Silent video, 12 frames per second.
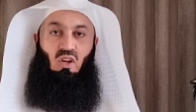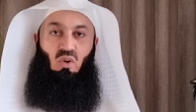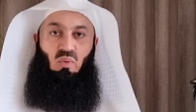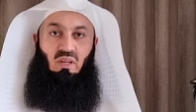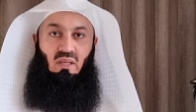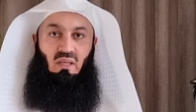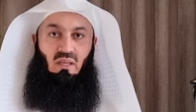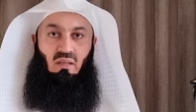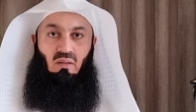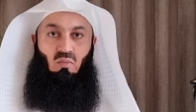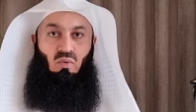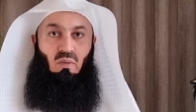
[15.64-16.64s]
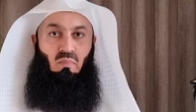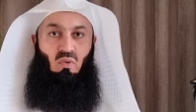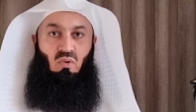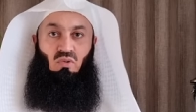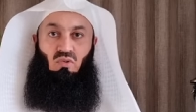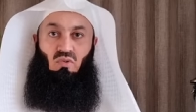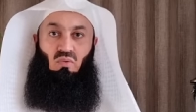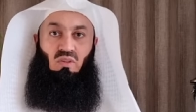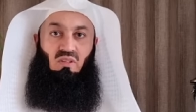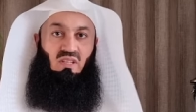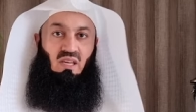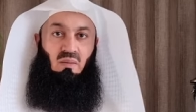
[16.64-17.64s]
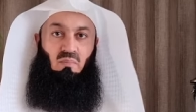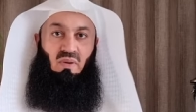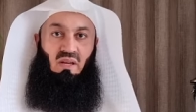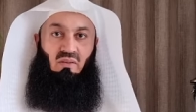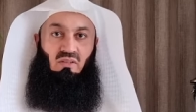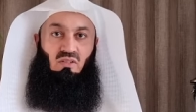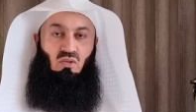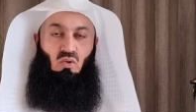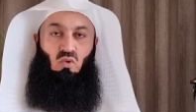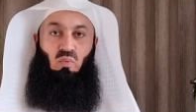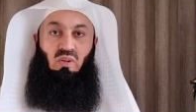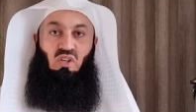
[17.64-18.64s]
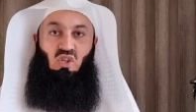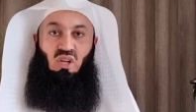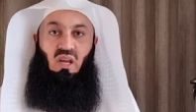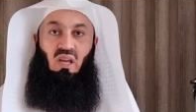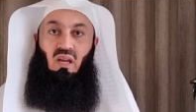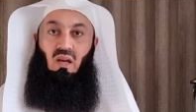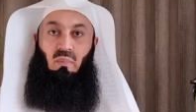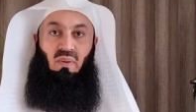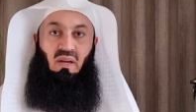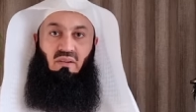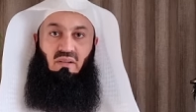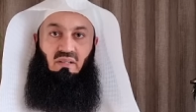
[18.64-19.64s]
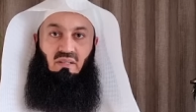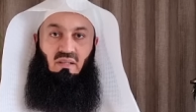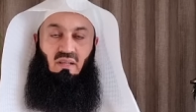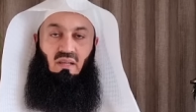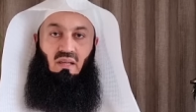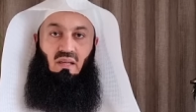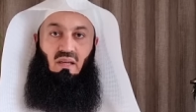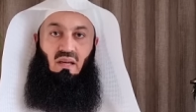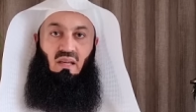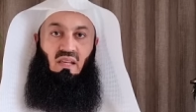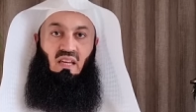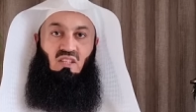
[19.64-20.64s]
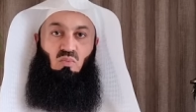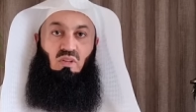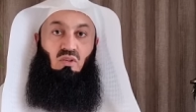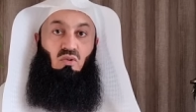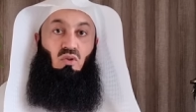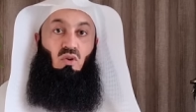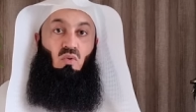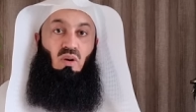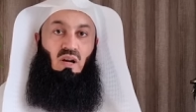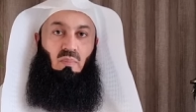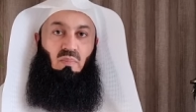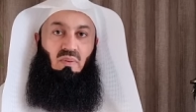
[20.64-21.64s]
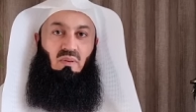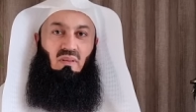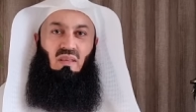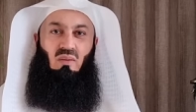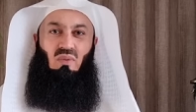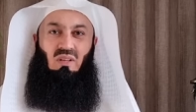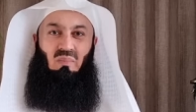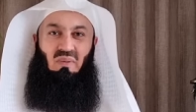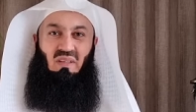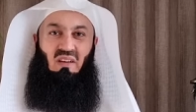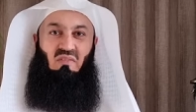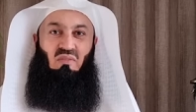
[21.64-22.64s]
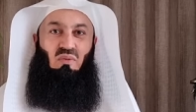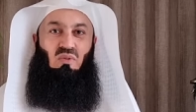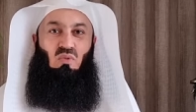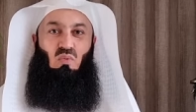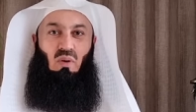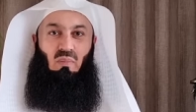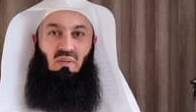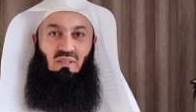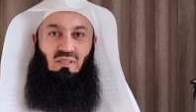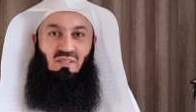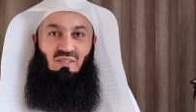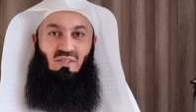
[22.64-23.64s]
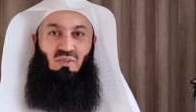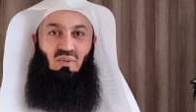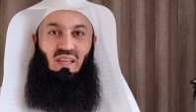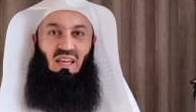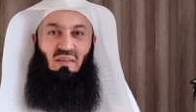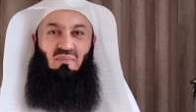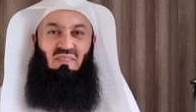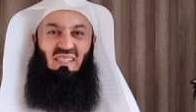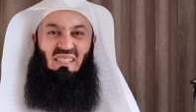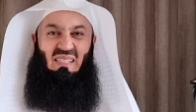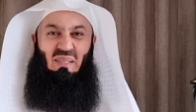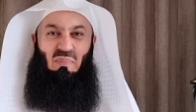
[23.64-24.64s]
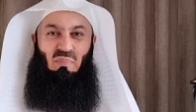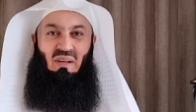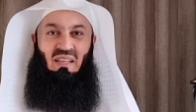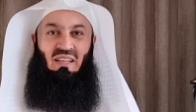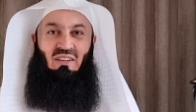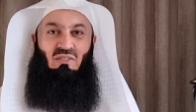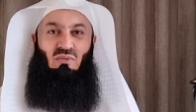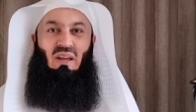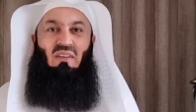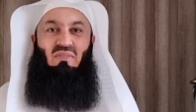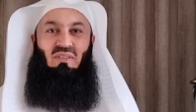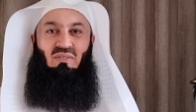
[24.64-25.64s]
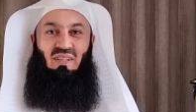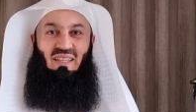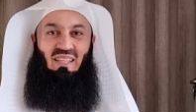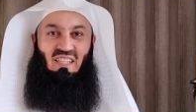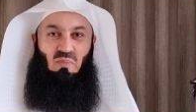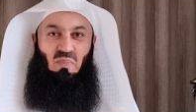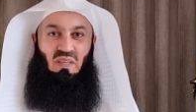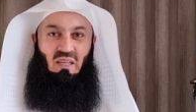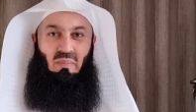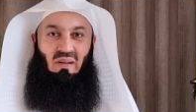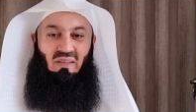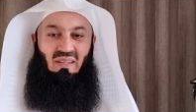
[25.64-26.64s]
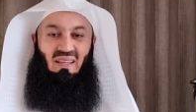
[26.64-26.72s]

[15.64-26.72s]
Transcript: We were born to the same parents or we share a parent. And as we grow up, there will be a few squabbles. You know, they have the sibling rivalry they speak about